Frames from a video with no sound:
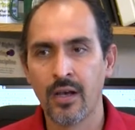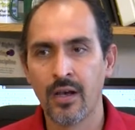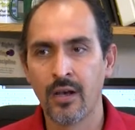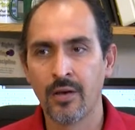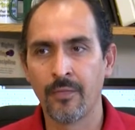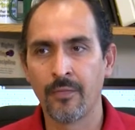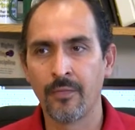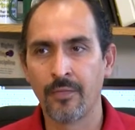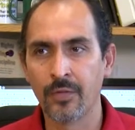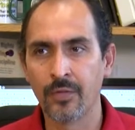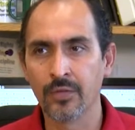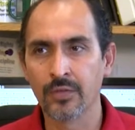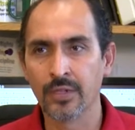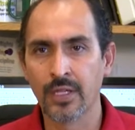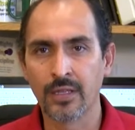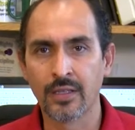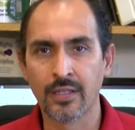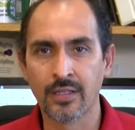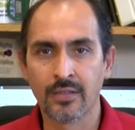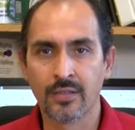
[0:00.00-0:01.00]
uh, feels
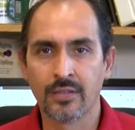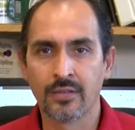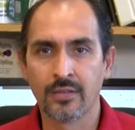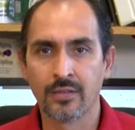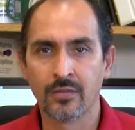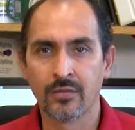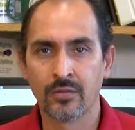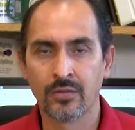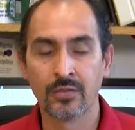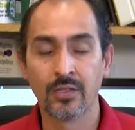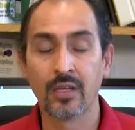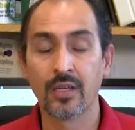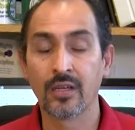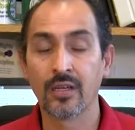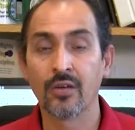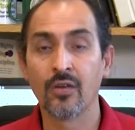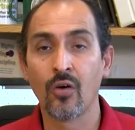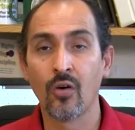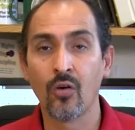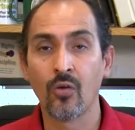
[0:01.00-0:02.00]
like this is her
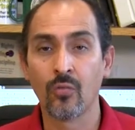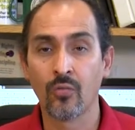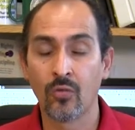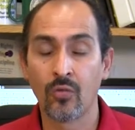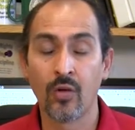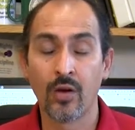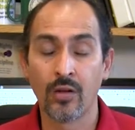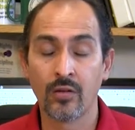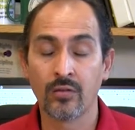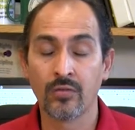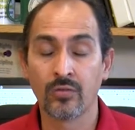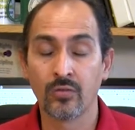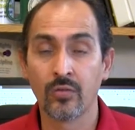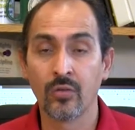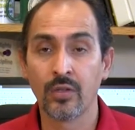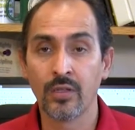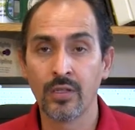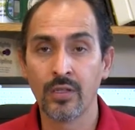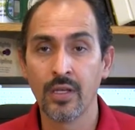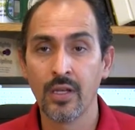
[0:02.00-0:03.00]
second home quite
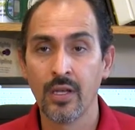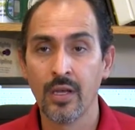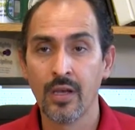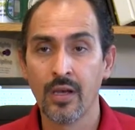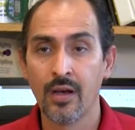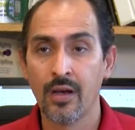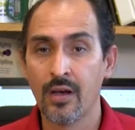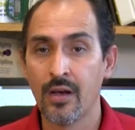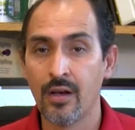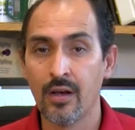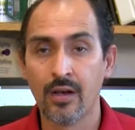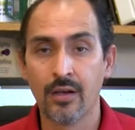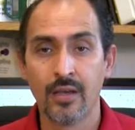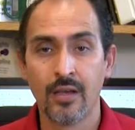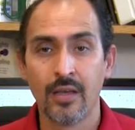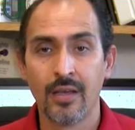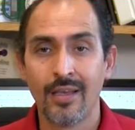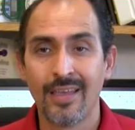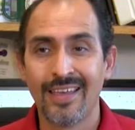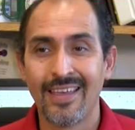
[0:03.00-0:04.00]
truly. Uh,
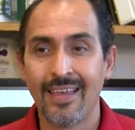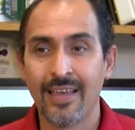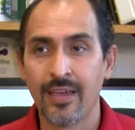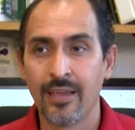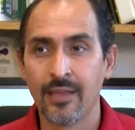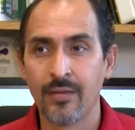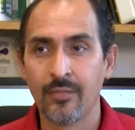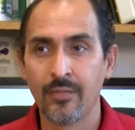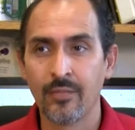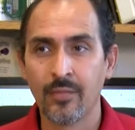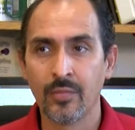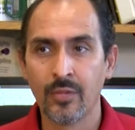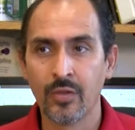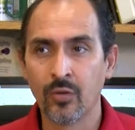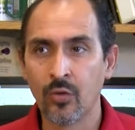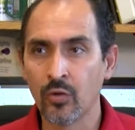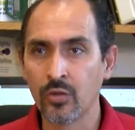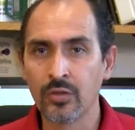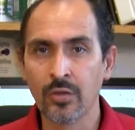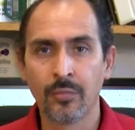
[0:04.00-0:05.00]
and
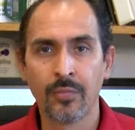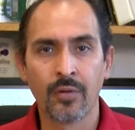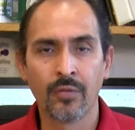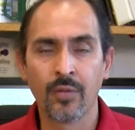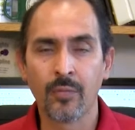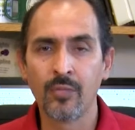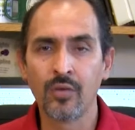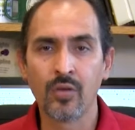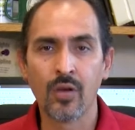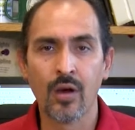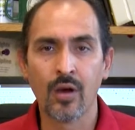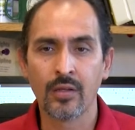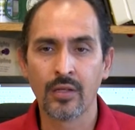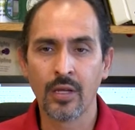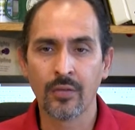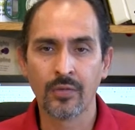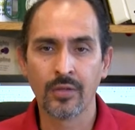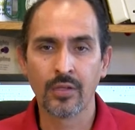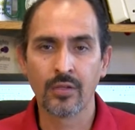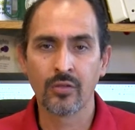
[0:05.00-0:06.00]
goes above and beyond
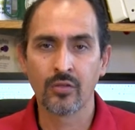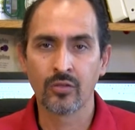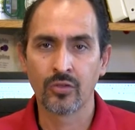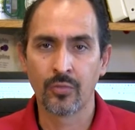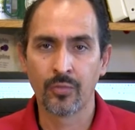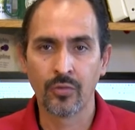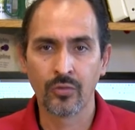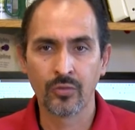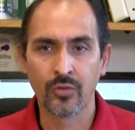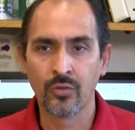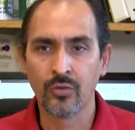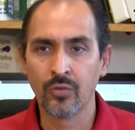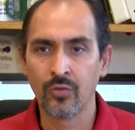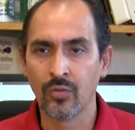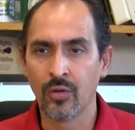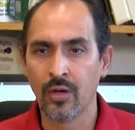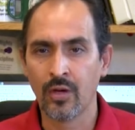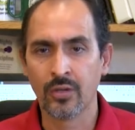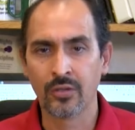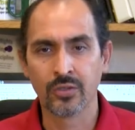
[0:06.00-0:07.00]
everything you're supposed to do.
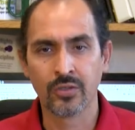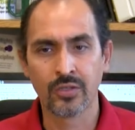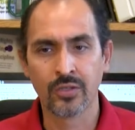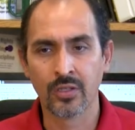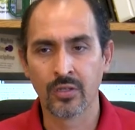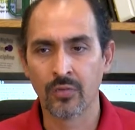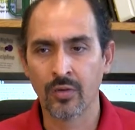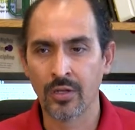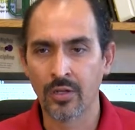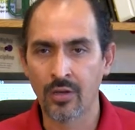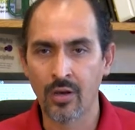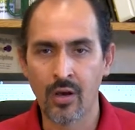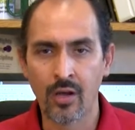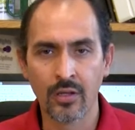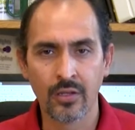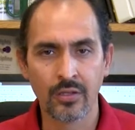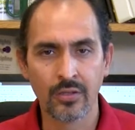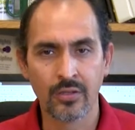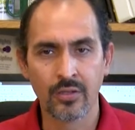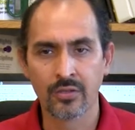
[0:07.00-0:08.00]
Uh, she's a great
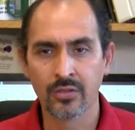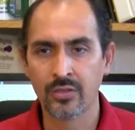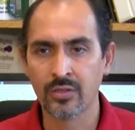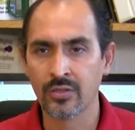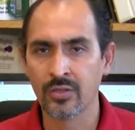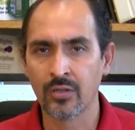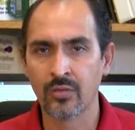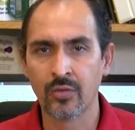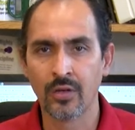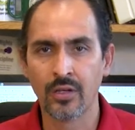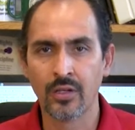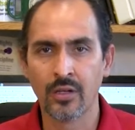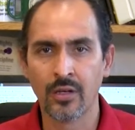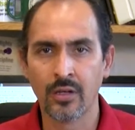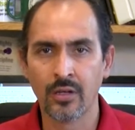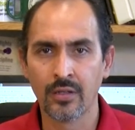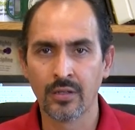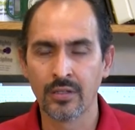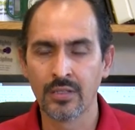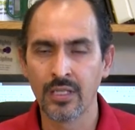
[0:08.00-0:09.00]
colleague, she's a great
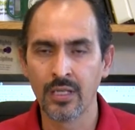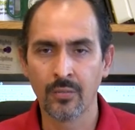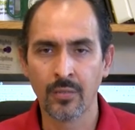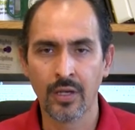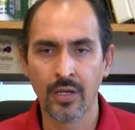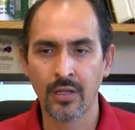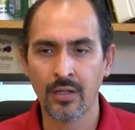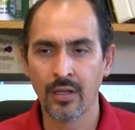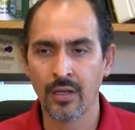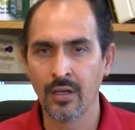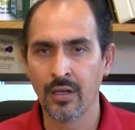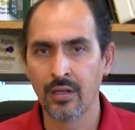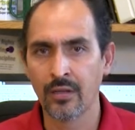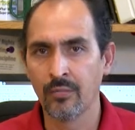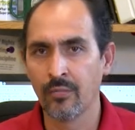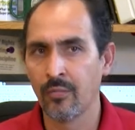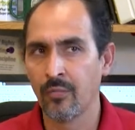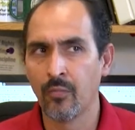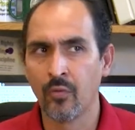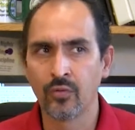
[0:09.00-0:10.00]
uh, teammate, and
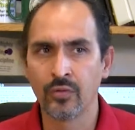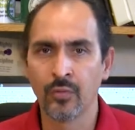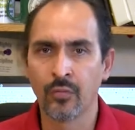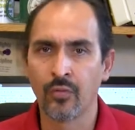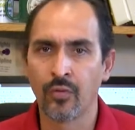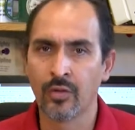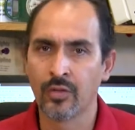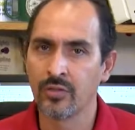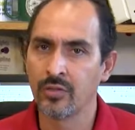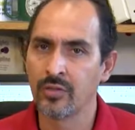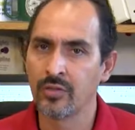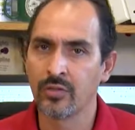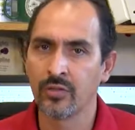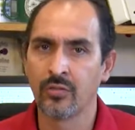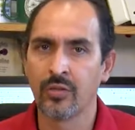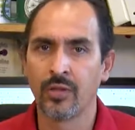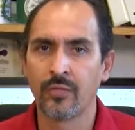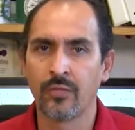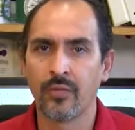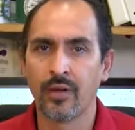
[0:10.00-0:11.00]
most importantly, she's a
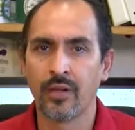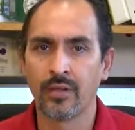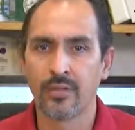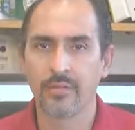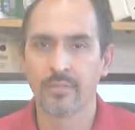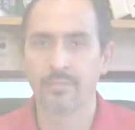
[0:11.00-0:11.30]
great friend.